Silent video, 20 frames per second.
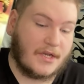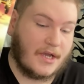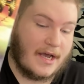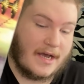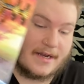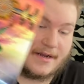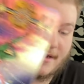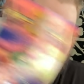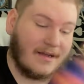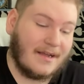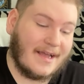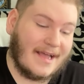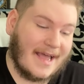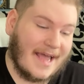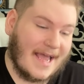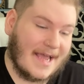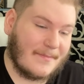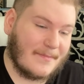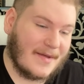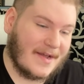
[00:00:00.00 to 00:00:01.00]
you had a
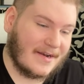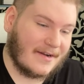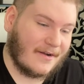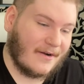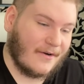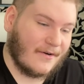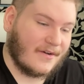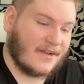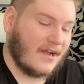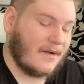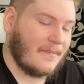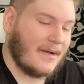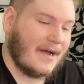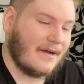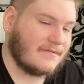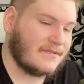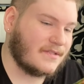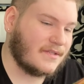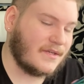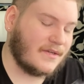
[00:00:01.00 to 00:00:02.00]
Hangman card come
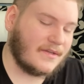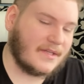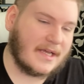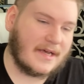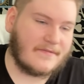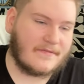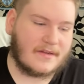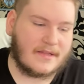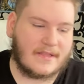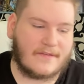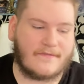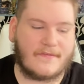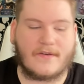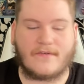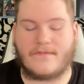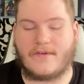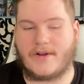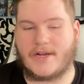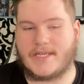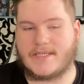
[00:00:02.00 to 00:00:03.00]
out, so you definitely feel
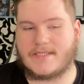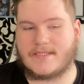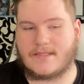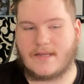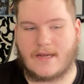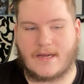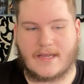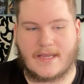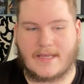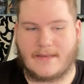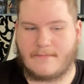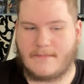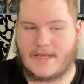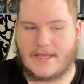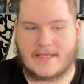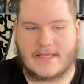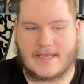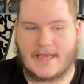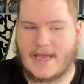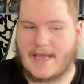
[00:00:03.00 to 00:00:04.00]
very stuck in
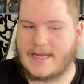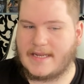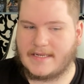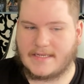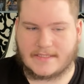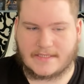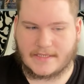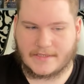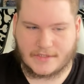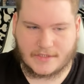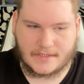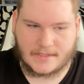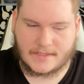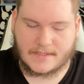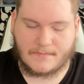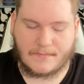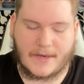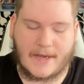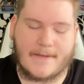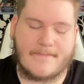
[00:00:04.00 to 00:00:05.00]
making any decisions,
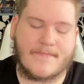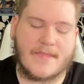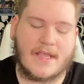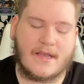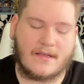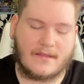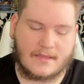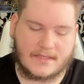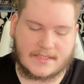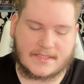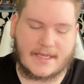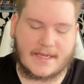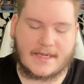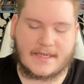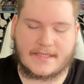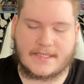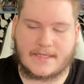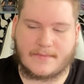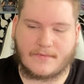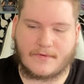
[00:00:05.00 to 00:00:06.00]
but let's take a
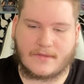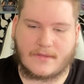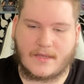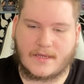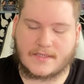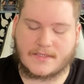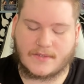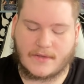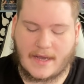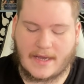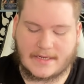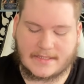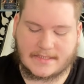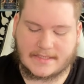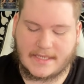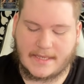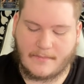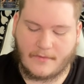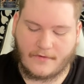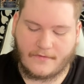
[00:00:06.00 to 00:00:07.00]
deeper look. So how does
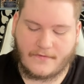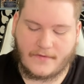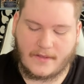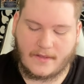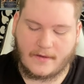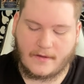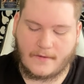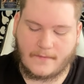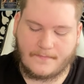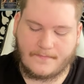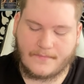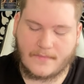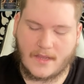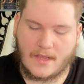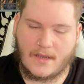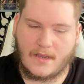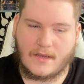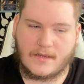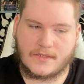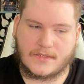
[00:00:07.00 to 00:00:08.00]
Libra feel
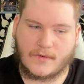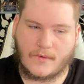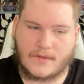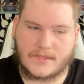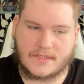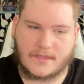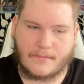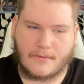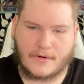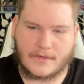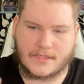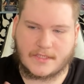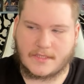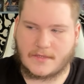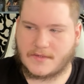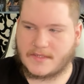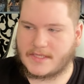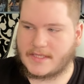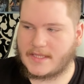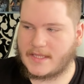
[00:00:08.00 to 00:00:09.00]
towards the person
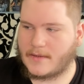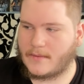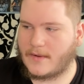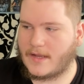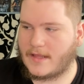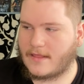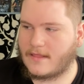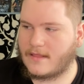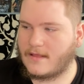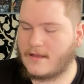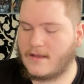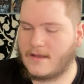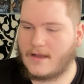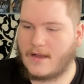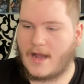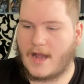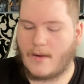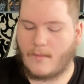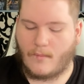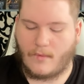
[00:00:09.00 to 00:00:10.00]
they're dealing with?
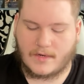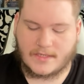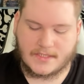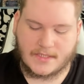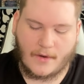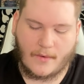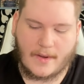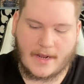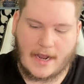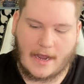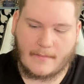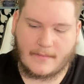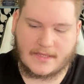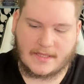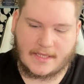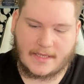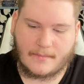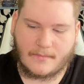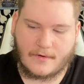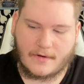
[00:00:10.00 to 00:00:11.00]
And what is going on with
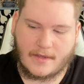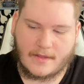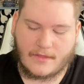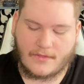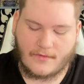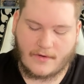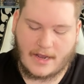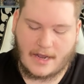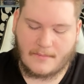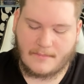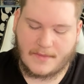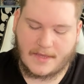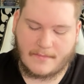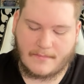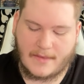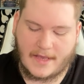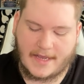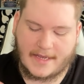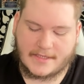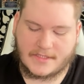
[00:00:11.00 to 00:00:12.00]
Libra throughout
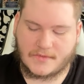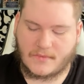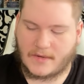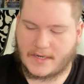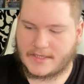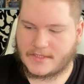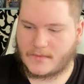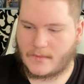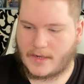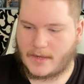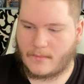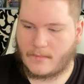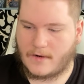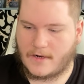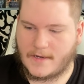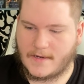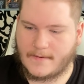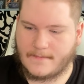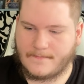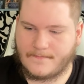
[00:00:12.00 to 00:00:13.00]
mid-May
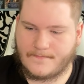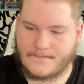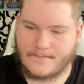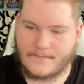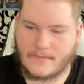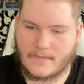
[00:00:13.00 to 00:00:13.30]
2021?